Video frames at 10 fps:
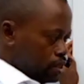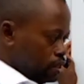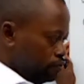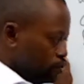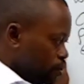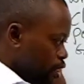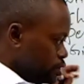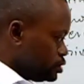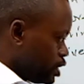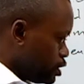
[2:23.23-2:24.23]

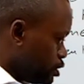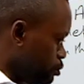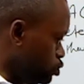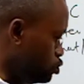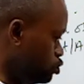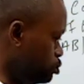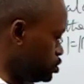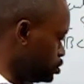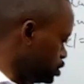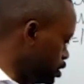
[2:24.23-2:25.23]
you will be
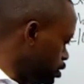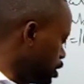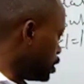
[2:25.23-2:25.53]
seeing